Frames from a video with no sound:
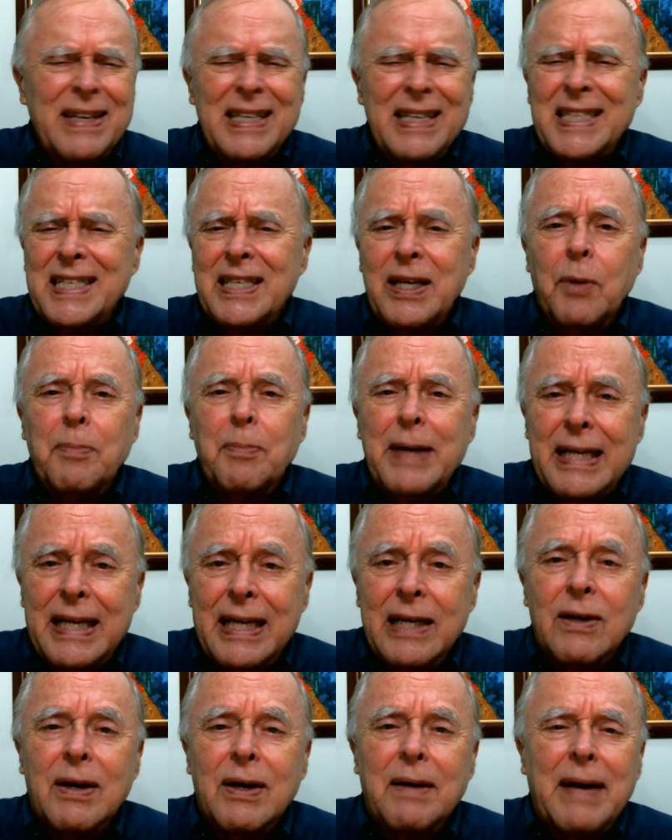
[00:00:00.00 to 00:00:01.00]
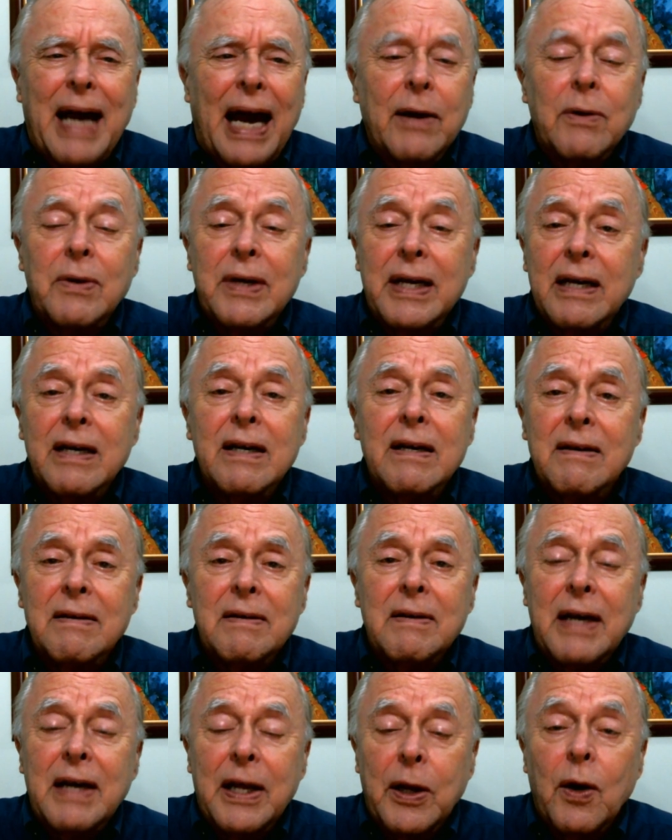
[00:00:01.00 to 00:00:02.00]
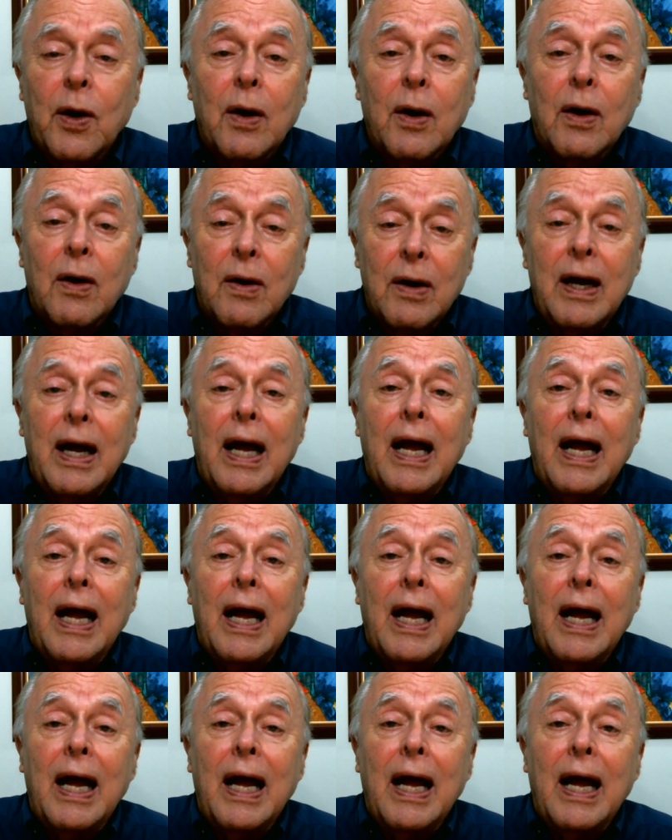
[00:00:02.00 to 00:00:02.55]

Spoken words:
but it's no big deal. I don't care at all.